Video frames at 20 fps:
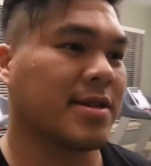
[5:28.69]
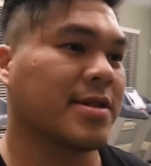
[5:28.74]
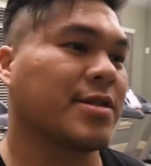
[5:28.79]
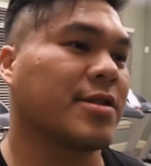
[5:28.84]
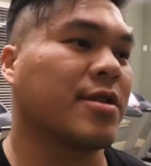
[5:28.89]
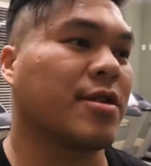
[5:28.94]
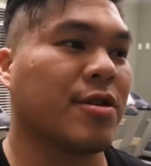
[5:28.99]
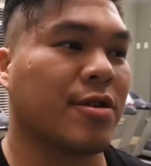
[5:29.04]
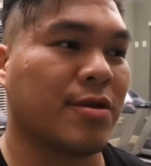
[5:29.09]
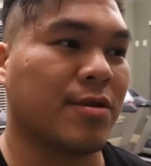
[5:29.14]

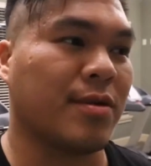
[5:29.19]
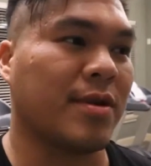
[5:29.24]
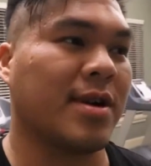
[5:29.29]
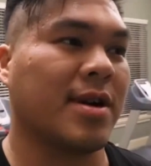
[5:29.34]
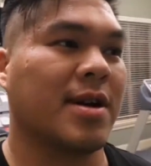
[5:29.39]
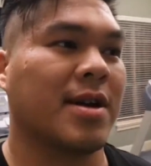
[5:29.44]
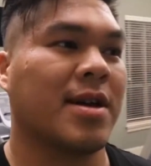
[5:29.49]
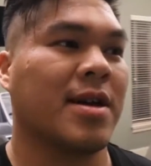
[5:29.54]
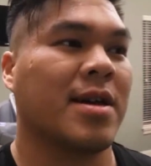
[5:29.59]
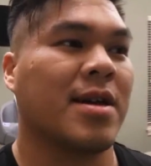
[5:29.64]
So
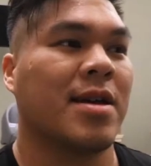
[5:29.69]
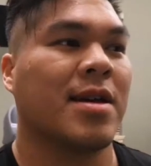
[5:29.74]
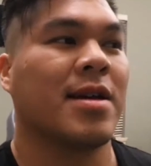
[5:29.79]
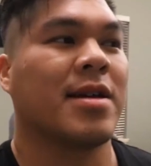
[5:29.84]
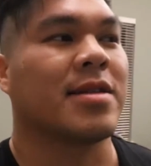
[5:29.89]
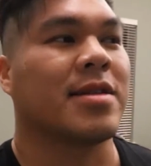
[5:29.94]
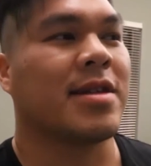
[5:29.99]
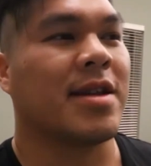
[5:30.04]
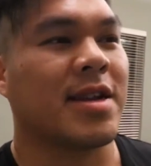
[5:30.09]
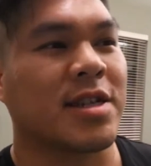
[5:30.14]

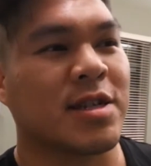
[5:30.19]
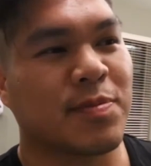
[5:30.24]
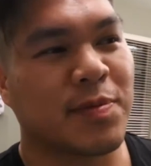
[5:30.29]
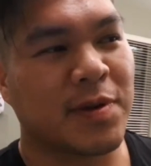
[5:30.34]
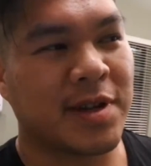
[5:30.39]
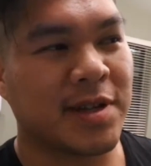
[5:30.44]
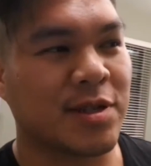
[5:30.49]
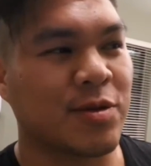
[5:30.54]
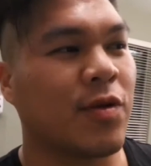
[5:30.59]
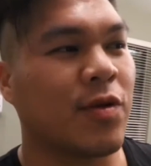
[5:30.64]
that
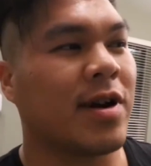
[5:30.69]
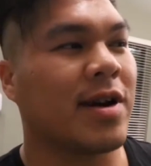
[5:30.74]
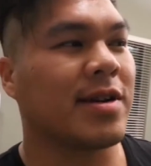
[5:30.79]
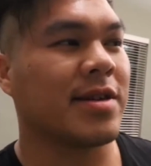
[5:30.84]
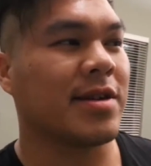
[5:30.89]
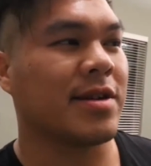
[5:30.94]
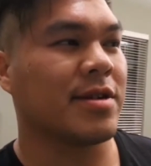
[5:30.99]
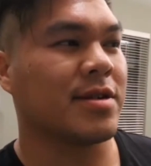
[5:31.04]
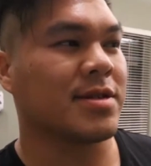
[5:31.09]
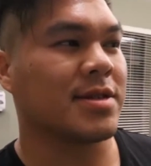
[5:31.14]
explains why
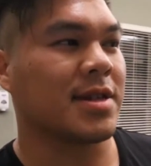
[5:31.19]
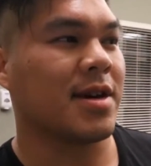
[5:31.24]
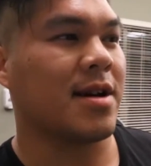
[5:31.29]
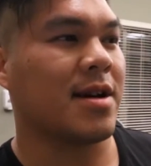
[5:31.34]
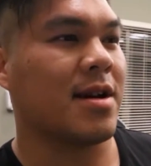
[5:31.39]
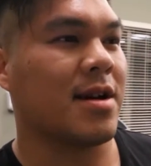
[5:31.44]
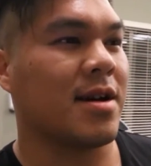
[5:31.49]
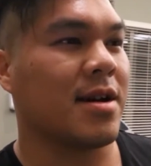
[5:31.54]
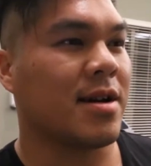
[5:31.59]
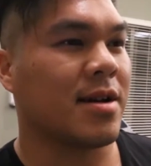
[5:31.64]
there's
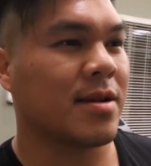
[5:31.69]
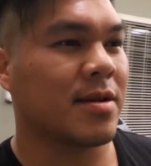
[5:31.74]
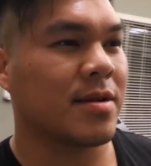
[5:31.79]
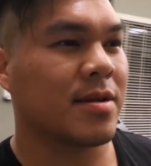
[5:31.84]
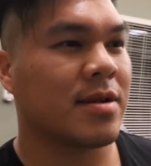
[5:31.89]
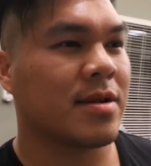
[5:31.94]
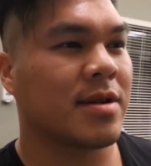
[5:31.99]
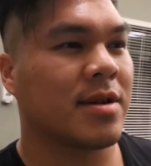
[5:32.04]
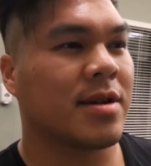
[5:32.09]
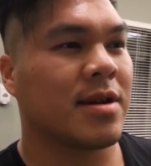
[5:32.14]

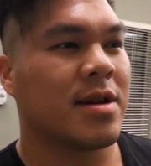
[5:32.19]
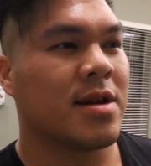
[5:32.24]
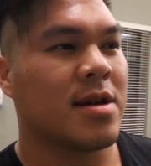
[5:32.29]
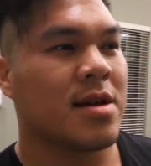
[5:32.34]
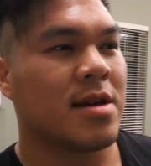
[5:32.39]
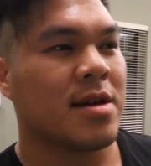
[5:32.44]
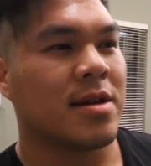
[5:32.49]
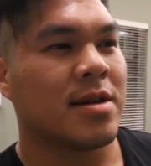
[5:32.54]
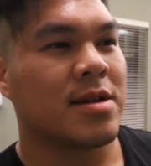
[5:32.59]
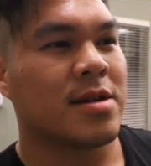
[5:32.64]

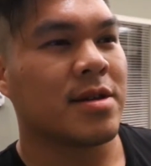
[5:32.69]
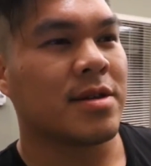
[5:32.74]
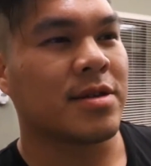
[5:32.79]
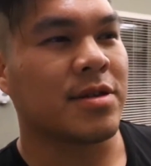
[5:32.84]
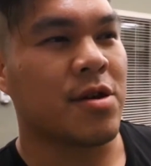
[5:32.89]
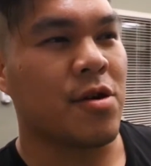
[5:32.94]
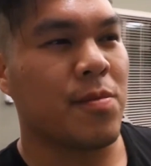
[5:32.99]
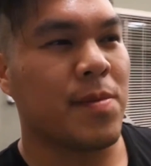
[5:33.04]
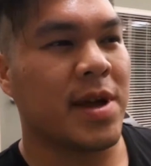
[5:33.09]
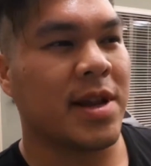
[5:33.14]

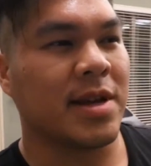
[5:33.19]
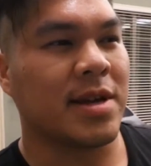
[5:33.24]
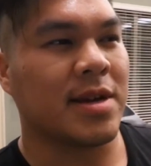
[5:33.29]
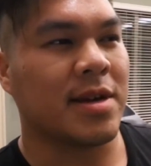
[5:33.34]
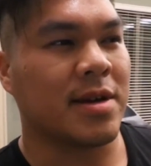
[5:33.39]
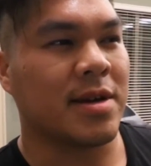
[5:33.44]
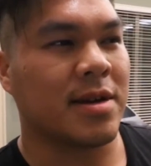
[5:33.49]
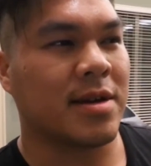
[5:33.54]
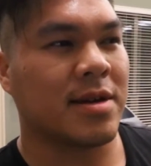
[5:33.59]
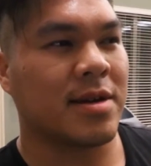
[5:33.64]
so
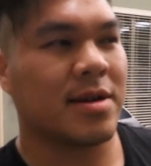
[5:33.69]
many.